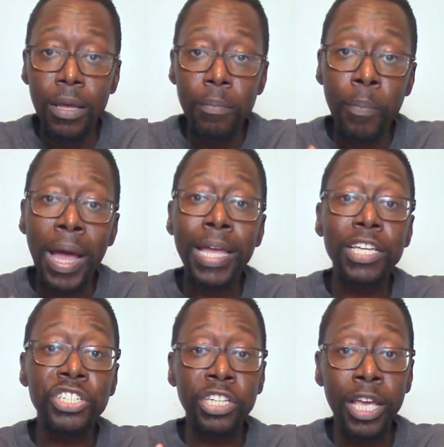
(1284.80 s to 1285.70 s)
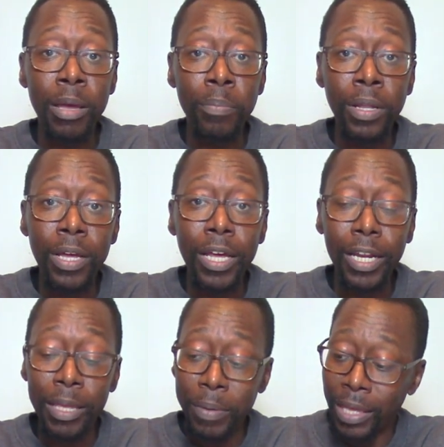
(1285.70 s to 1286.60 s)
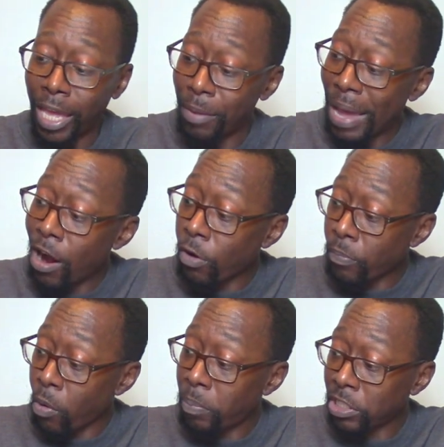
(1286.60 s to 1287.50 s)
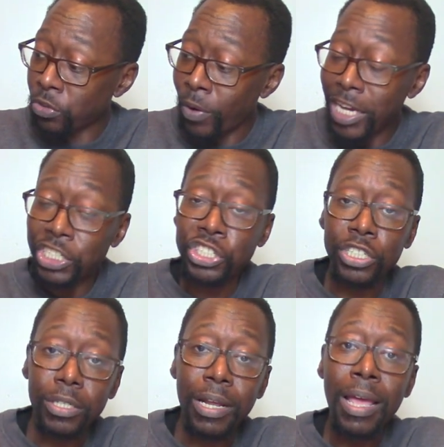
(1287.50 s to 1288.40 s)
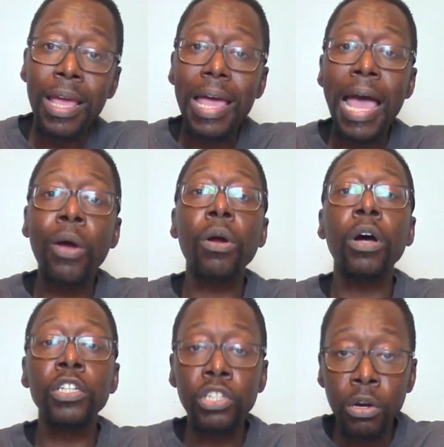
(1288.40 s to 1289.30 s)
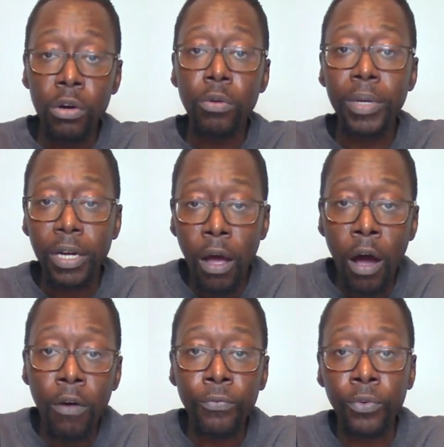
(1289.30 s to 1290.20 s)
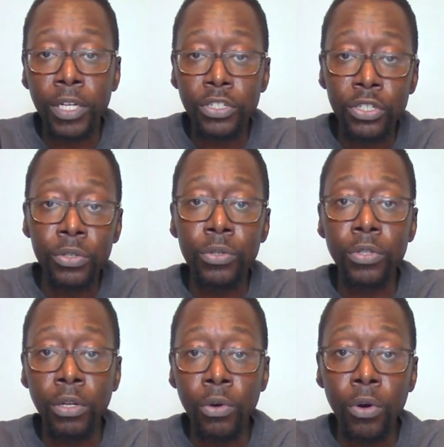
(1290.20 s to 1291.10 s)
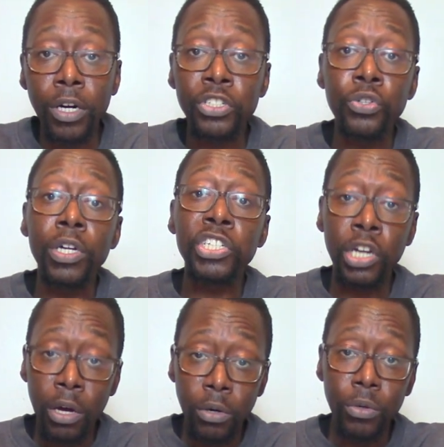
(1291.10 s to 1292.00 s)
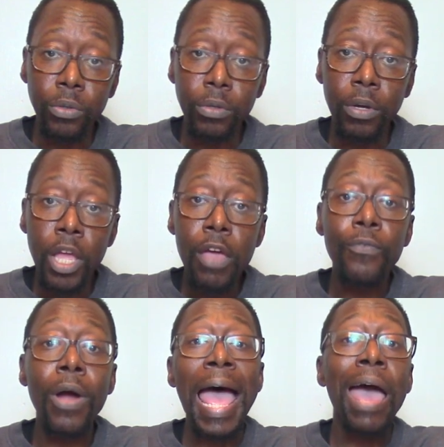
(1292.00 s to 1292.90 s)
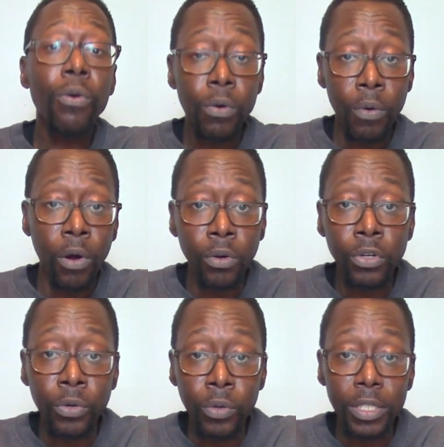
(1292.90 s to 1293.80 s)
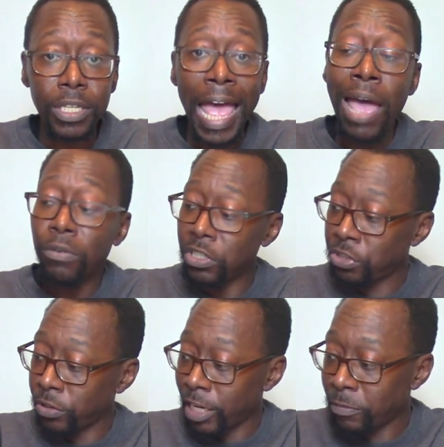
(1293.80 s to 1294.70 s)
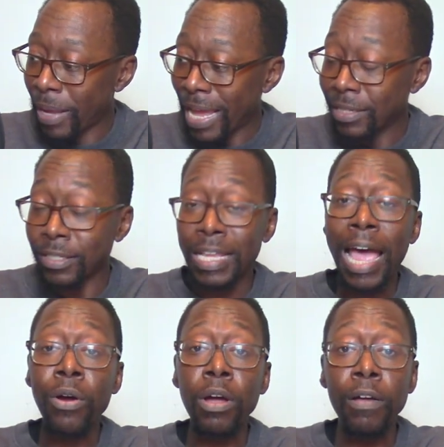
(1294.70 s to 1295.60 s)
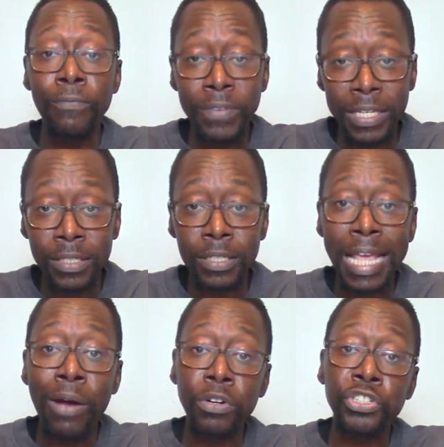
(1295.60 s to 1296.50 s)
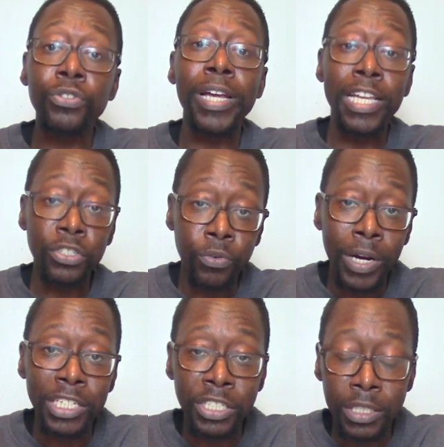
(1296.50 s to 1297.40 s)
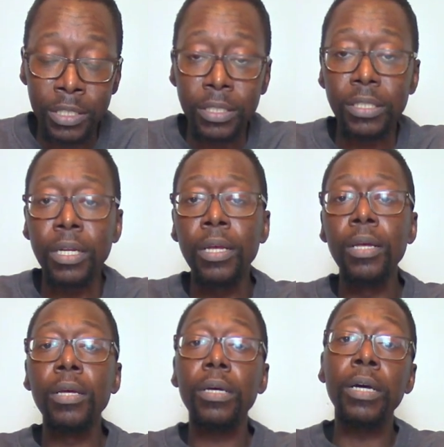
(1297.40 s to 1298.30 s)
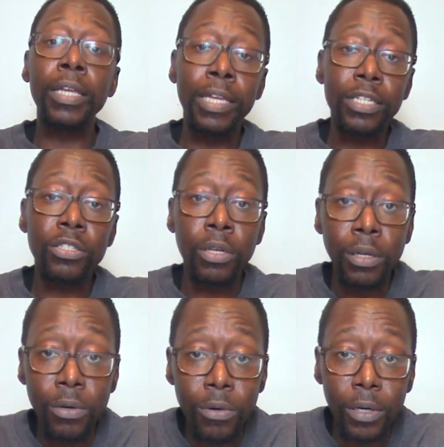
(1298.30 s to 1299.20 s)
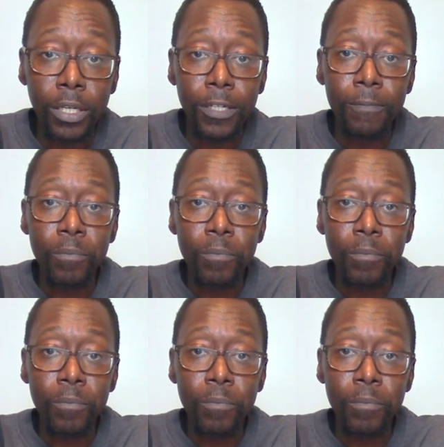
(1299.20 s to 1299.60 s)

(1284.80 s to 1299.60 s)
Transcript: By his shed blood, he became our propitiation, our atonement offering to the Lord, to atone for our wrongdoings, our trespasses, our offenses, our transgressions against the Lord.